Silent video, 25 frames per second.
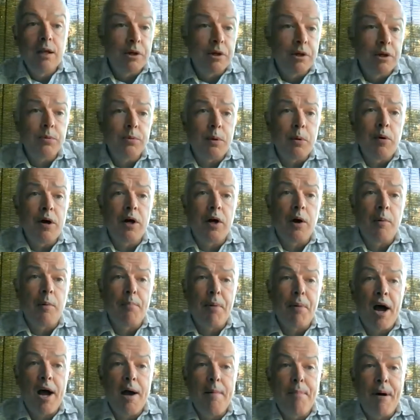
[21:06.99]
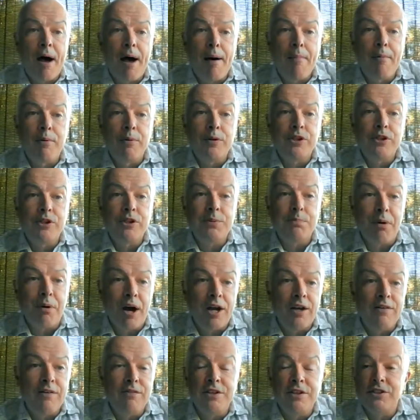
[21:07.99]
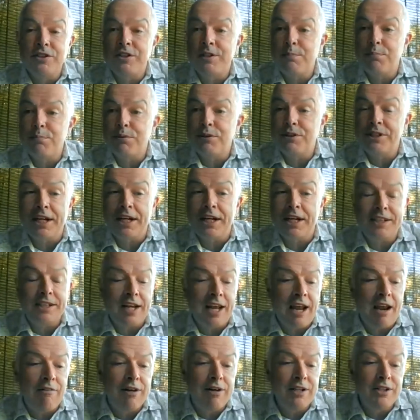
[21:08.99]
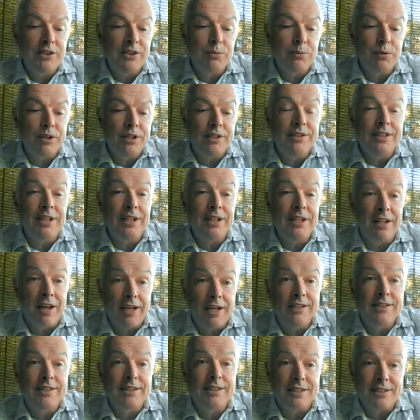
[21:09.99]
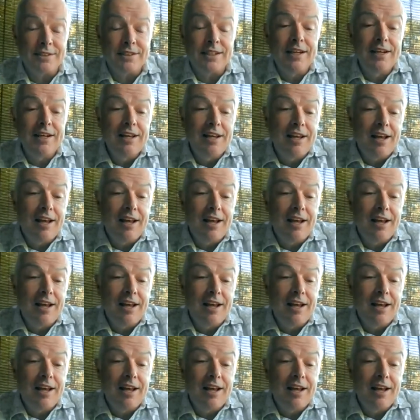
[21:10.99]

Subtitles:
Because we work on Biopharma, which is biodiversity and protected areas, we're delighted